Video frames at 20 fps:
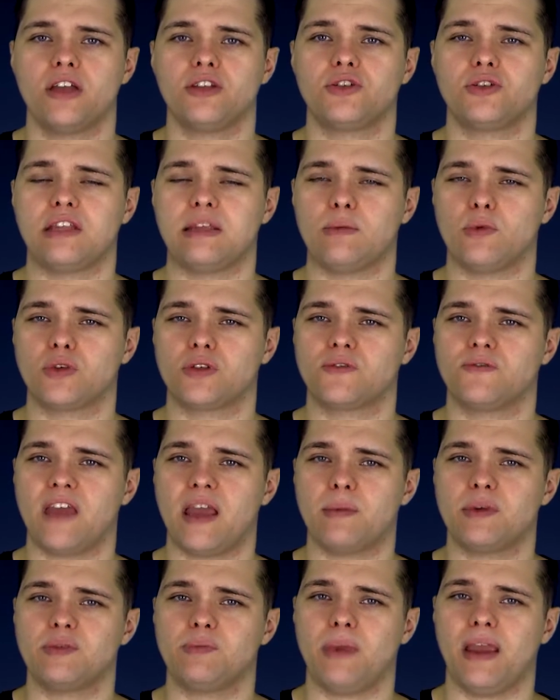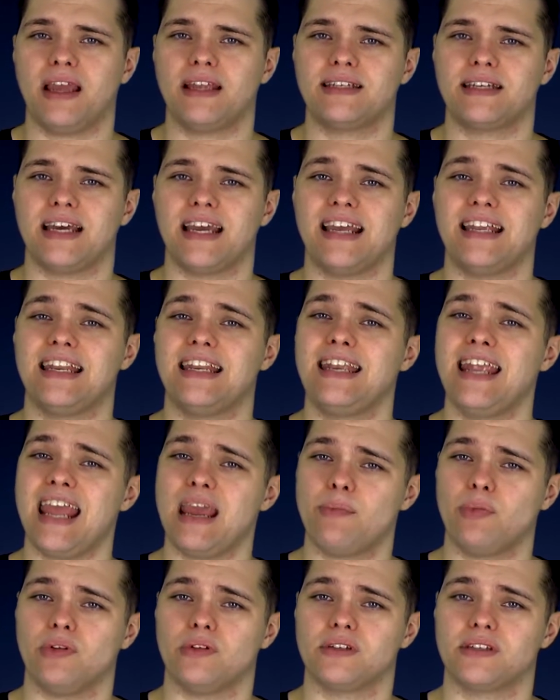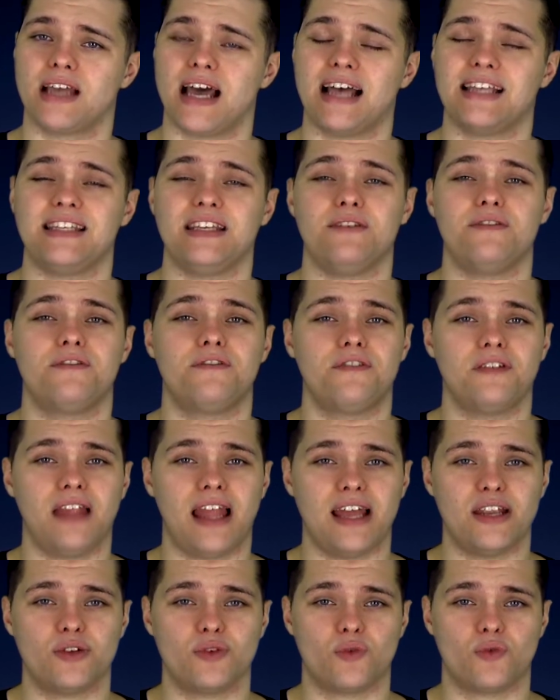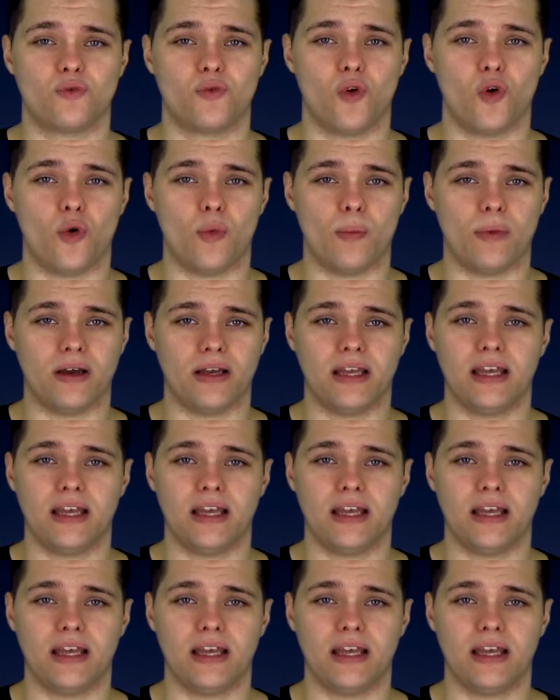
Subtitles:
to the most famous painter in Naples as he fled Rome.